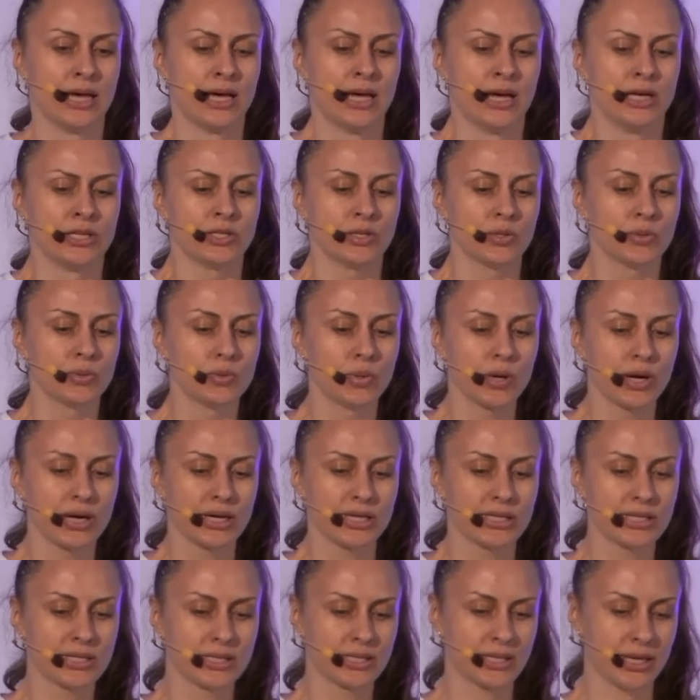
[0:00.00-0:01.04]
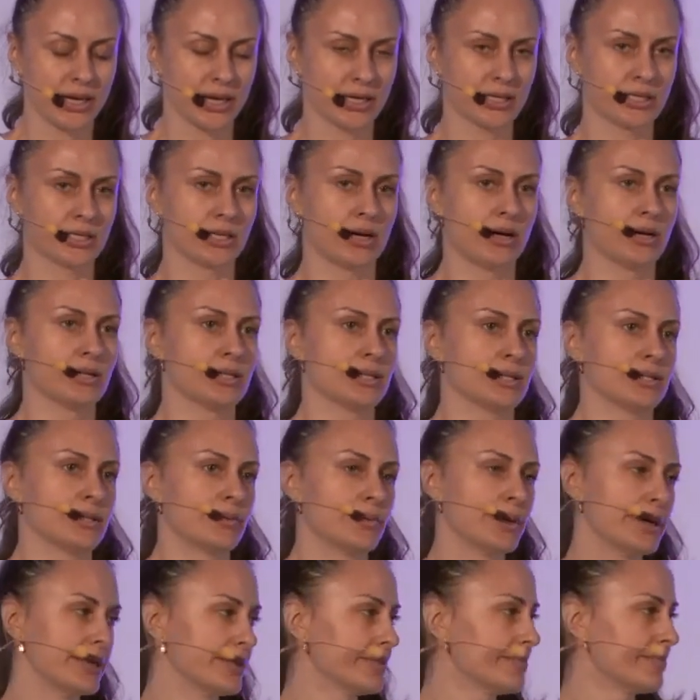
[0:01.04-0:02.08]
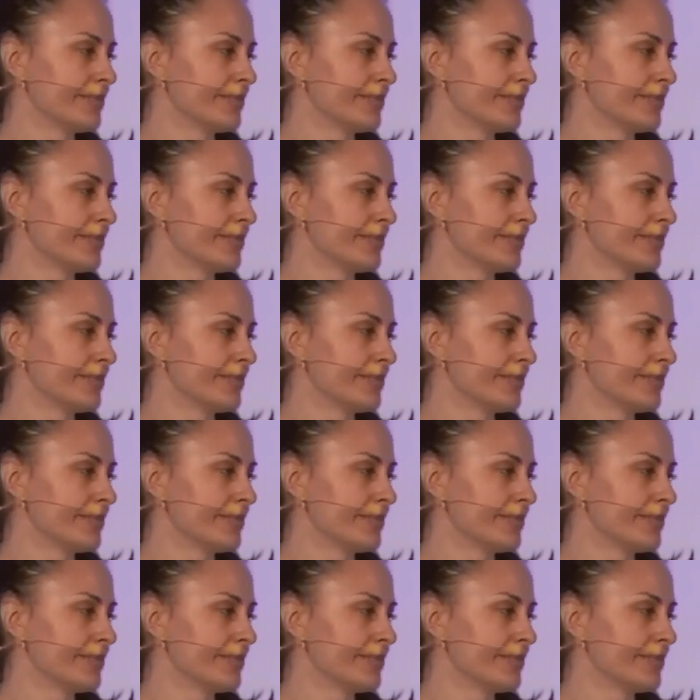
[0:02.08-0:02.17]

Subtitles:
So what is Tekton? Well,